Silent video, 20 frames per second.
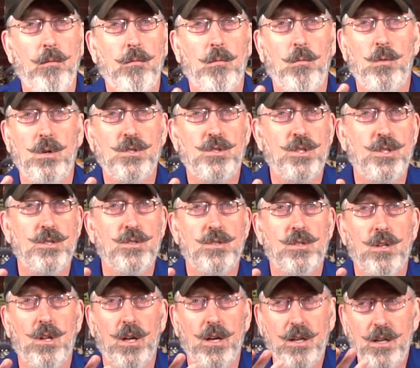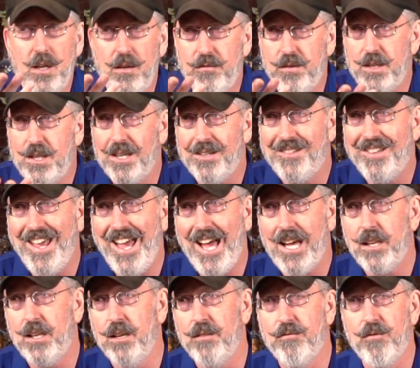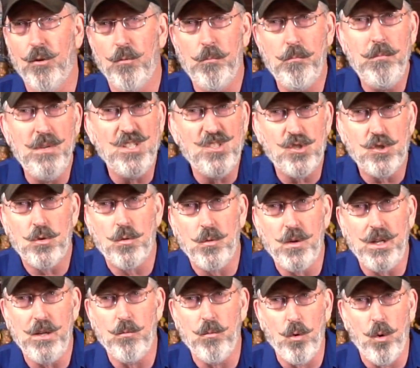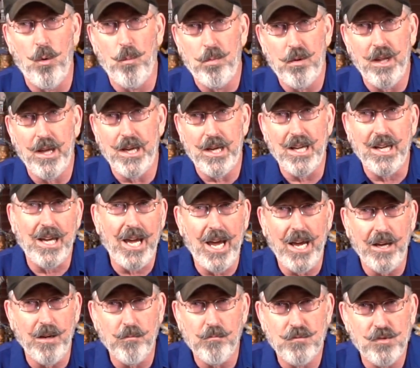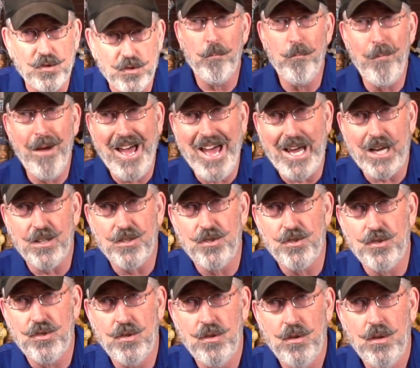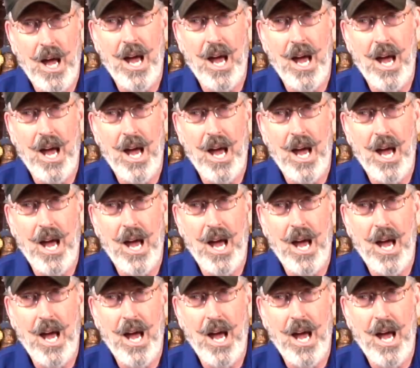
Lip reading: which is even detective or mystery role-playing games, mechs,